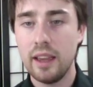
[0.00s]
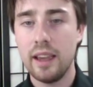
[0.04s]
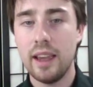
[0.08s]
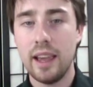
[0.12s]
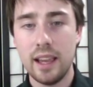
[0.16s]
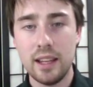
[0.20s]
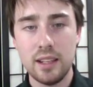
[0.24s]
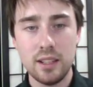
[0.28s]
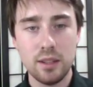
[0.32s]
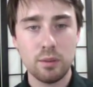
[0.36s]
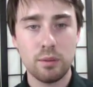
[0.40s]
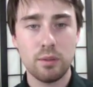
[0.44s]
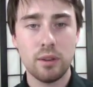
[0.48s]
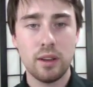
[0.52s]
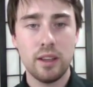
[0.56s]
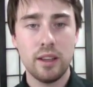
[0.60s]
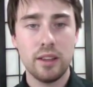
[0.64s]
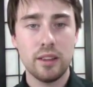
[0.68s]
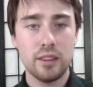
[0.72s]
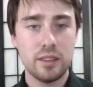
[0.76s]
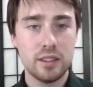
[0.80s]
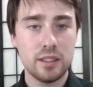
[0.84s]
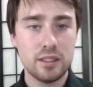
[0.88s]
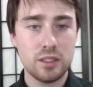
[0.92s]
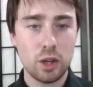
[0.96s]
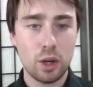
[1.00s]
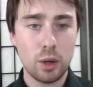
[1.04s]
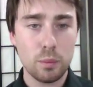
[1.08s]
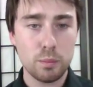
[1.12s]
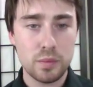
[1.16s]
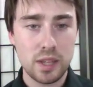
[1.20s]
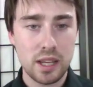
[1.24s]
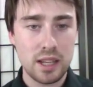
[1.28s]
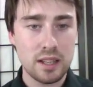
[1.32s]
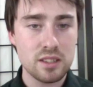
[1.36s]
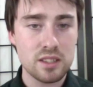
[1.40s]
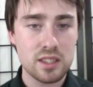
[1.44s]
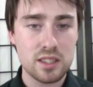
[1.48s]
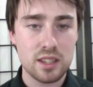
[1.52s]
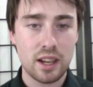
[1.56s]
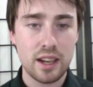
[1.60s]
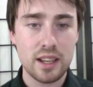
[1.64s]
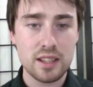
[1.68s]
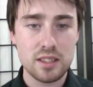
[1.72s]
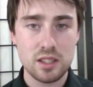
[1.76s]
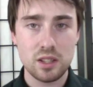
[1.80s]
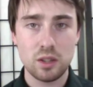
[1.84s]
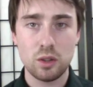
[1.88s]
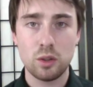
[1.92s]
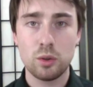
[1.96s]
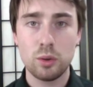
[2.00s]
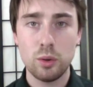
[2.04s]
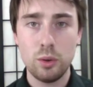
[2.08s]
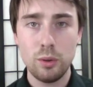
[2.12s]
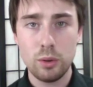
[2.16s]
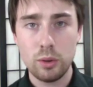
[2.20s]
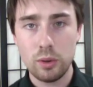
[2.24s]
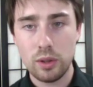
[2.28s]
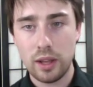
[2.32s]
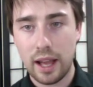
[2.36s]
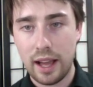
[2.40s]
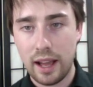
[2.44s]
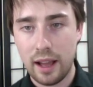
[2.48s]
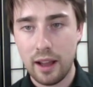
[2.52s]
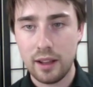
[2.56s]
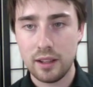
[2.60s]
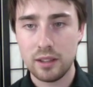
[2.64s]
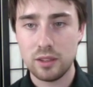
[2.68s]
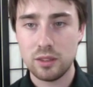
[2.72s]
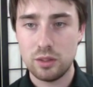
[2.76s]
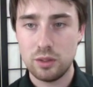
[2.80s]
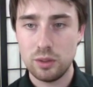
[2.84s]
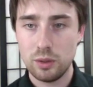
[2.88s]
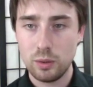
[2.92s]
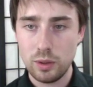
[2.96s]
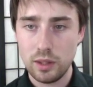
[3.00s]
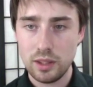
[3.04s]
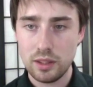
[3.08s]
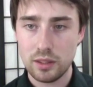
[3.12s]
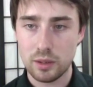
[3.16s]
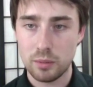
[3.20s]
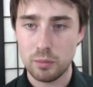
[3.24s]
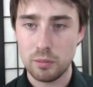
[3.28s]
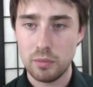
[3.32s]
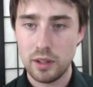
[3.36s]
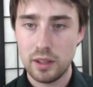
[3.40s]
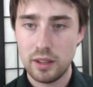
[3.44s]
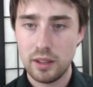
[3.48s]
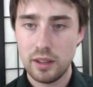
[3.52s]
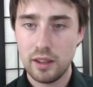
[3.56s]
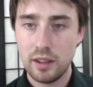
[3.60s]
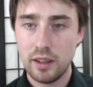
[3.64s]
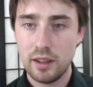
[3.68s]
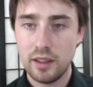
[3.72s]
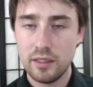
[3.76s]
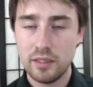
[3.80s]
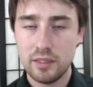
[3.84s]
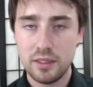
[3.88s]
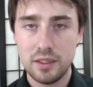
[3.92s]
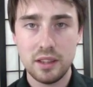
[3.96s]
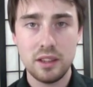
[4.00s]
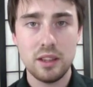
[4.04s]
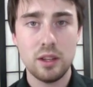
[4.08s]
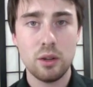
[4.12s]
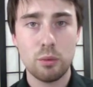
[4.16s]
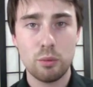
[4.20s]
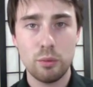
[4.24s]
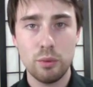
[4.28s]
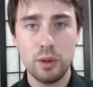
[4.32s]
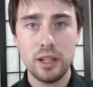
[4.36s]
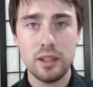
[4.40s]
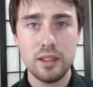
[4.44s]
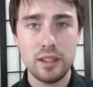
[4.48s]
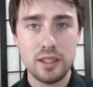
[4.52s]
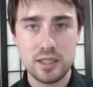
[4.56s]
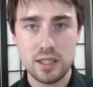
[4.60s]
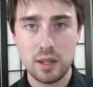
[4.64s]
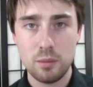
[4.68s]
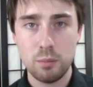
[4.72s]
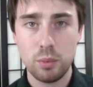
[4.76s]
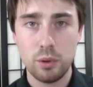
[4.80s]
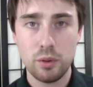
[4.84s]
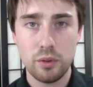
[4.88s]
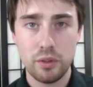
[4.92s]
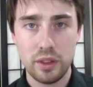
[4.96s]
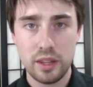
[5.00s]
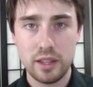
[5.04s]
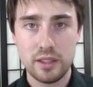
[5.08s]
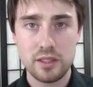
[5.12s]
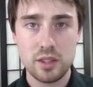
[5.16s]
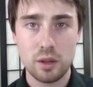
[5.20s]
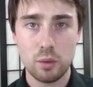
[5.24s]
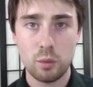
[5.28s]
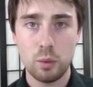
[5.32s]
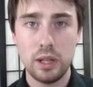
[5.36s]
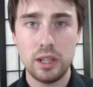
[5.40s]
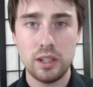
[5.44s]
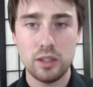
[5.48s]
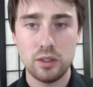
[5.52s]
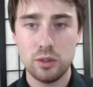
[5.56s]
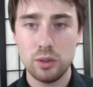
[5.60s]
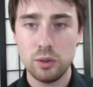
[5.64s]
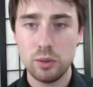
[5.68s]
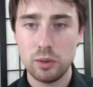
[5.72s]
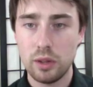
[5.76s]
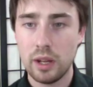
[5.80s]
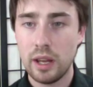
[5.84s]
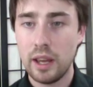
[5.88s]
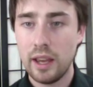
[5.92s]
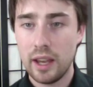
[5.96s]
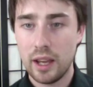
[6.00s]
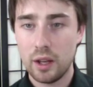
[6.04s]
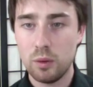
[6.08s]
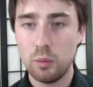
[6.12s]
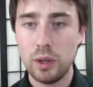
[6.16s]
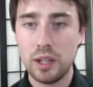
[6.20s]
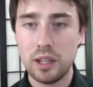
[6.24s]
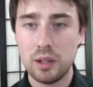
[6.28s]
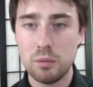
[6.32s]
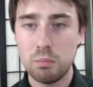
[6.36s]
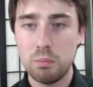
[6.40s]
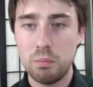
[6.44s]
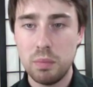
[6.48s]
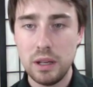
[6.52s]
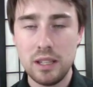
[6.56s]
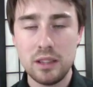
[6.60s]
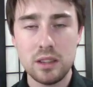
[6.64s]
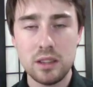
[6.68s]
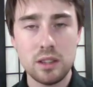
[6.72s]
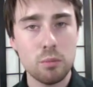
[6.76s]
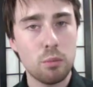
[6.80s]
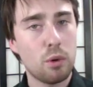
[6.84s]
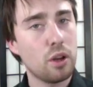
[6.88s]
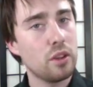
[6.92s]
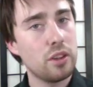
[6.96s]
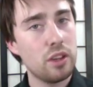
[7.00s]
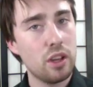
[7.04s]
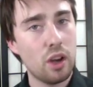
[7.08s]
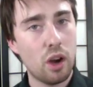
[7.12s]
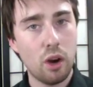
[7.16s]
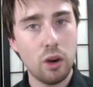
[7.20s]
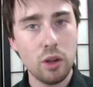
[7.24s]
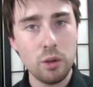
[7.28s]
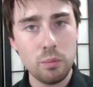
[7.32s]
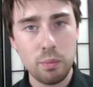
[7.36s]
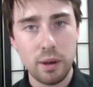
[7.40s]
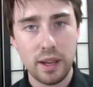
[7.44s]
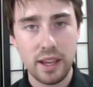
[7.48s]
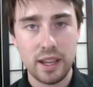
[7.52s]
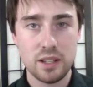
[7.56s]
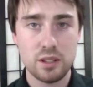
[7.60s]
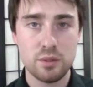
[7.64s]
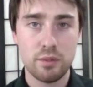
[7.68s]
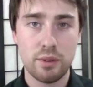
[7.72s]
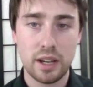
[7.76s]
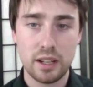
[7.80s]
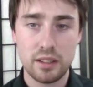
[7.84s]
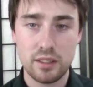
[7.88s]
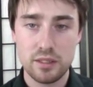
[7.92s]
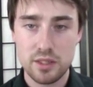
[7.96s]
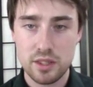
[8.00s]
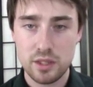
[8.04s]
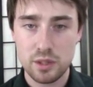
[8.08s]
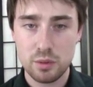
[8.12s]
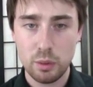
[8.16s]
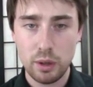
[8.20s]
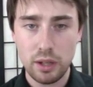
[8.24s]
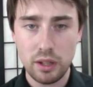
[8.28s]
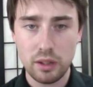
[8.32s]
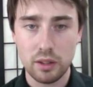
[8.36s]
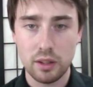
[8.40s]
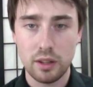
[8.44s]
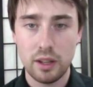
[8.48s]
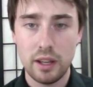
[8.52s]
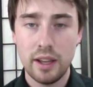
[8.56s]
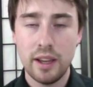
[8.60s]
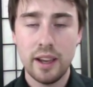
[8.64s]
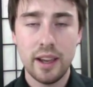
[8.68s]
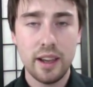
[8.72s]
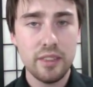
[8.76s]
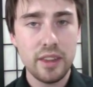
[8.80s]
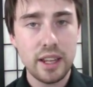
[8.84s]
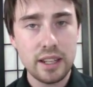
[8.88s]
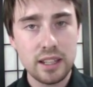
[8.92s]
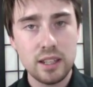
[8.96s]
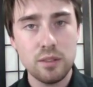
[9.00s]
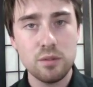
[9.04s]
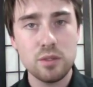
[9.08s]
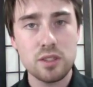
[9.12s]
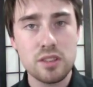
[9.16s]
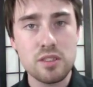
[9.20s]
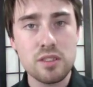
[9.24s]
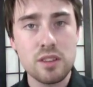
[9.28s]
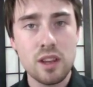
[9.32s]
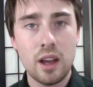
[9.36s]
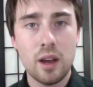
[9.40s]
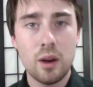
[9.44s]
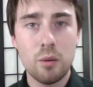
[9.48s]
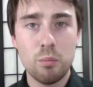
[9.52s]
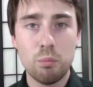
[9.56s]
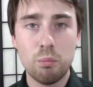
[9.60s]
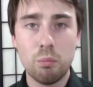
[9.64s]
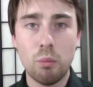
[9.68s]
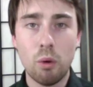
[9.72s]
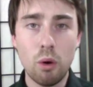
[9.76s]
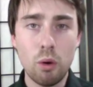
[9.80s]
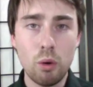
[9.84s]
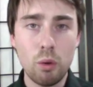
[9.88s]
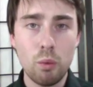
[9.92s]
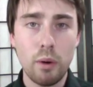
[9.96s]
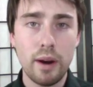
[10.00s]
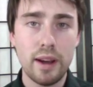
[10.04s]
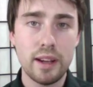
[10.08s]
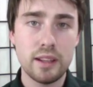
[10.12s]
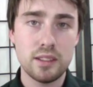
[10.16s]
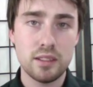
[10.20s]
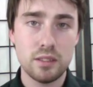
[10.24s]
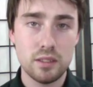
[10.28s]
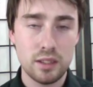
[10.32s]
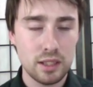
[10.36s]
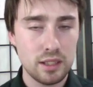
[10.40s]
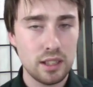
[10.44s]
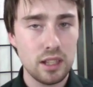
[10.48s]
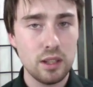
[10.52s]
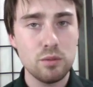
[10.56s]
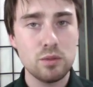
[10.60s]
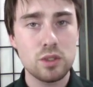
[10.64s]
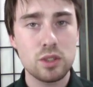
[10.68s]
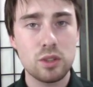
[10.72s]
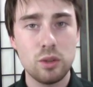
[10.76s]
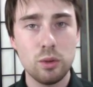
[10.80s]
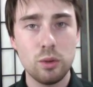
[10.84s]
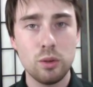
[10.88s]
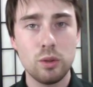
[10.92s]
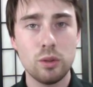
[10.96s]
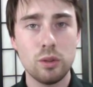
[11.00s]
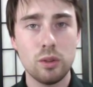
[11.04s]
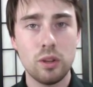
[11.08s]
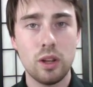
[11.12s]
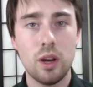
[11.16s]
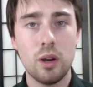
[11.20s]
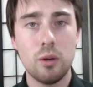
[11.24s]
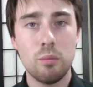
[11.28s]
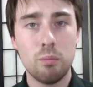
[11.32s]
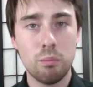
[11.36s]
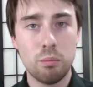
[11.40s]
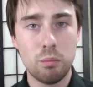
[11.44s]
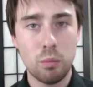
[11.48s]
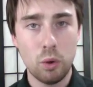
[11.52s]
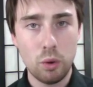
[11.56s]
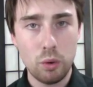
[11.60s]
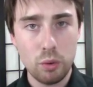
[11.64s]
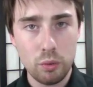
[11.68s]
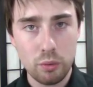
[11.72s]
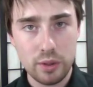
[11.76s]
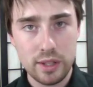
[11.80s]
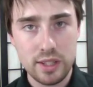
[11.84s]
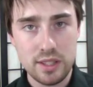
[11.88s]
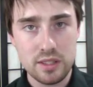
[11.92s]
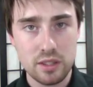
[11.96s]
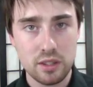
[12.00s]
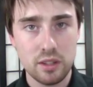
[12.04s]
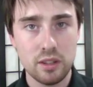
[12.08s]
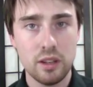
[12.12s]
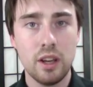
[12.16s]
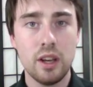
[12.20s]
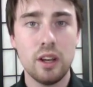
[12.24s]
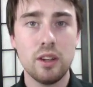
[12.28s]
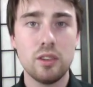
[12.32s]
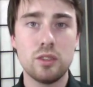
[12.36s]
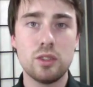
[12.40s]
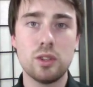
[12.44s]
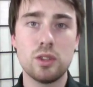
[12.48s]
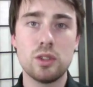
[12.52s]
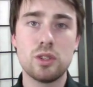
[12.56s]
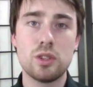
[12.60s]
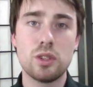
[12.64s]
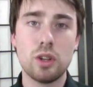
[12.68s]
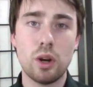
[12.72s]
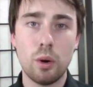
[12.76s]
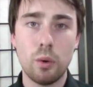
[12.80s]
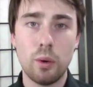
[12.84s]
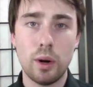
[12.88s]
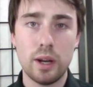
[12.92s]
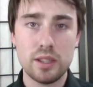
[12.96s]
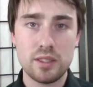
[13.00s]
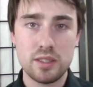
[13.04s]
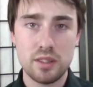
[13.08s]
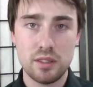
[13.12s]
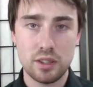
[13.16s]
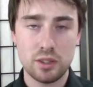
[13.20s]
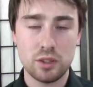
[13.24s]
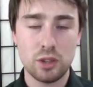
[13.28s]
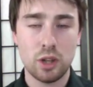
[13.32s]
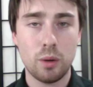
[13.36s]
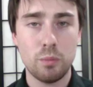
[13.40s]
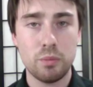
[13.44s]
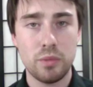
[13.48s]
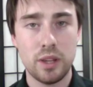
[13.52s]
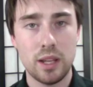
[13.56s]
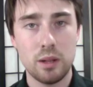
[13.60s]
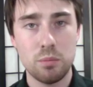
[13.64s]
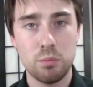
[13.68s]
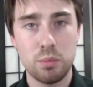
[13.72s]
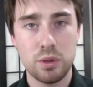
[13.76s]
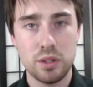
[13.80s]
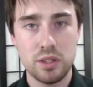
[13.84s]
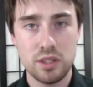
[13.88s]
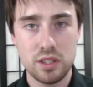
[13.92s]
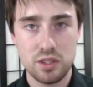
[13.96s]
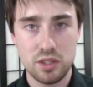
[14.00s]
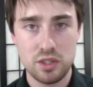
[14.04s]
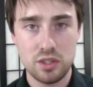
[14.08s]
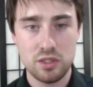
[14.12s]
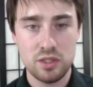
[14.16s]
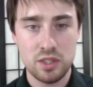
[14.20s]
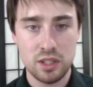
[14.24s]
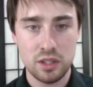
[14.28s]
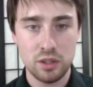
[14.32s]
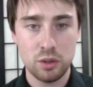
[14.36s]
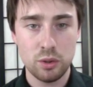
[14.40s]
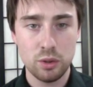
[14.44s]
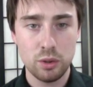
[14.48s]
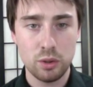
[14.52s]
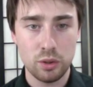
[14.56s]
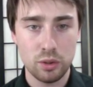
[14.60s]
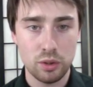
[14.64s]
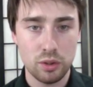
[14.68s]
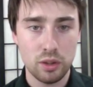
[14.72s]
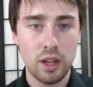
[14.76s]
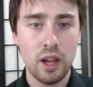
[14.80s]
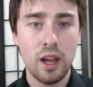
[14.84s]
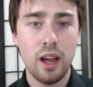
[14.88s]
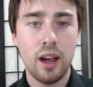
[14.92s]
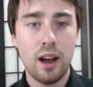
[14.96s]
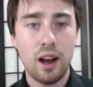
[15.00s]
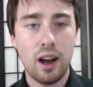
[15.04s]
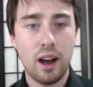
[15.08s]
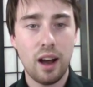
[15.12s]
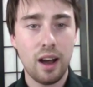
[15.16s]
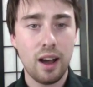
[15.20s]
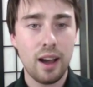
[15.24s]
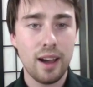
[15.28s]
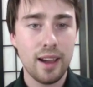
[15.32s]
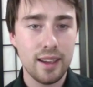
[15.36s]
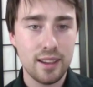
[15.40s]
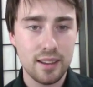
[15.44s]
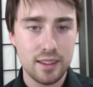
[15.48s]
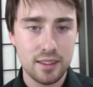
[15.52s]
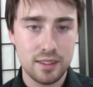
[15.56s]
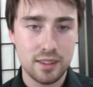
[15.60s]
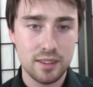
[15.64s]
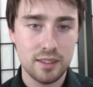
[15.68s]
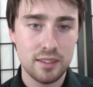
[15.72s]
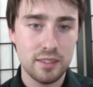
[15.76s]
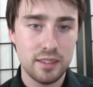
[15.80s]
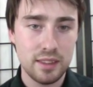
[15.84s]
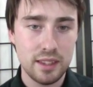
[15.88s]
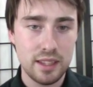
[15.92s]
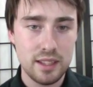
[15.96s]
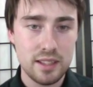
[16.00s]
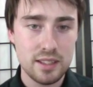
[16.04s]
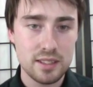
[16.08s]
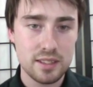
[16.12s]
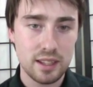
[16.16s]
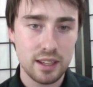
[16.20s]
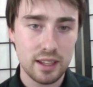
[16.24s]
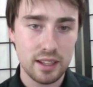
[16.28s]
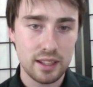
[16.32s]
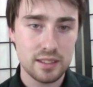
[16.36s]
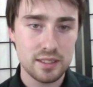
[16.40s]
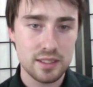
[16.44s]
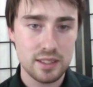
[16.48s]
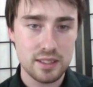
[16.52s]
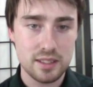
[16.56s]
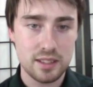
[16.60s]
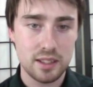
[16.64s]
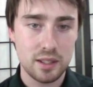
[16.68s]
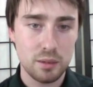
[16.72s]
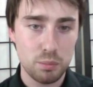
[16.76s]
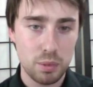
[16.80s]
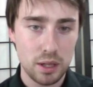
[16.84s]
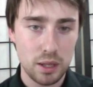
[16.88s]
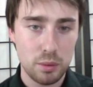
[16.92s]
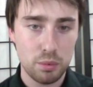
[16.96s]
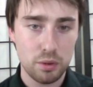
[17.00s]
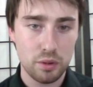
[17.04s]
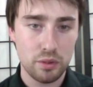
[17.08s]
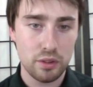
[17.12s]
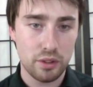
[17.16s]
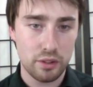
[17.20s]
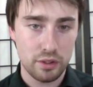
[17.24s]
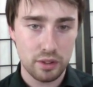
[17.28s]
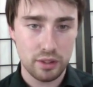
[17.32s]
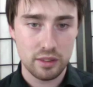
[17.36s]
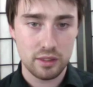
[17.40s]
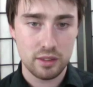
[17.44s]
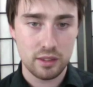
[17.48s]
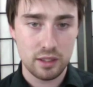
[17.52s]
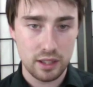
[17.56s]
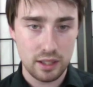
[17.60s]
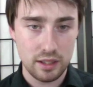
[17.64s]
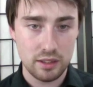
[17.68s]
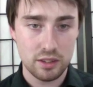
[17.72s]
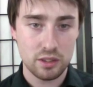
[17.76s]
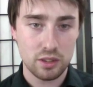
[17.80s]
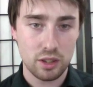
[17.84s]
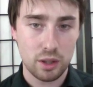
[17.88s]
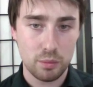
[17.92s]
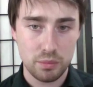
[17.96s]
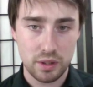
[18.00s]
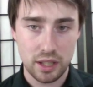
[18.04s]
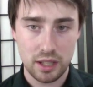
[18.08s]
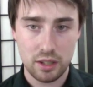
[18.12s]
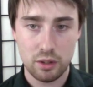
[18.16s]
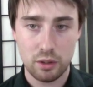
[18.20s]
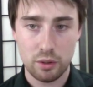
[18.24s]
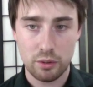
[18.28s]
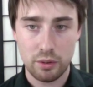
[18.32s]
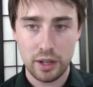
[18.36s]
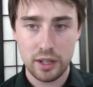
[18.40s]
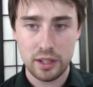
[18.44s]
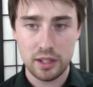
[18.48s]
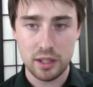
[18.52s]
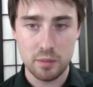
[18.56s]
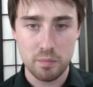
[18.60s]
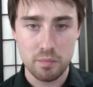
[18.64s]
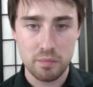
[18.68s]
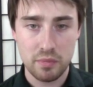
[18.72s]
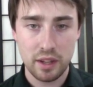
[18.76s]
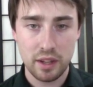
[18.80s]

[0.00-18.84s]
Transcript: And if the top 10 sites in Google aren't doing them, then they're really simple things that we can do, and we can beat them on the on-page factors as well. And that gives us more weight. It gives Google more reason to show us in the top 10 positions in Google higher than these existing people that are in the top 10 already.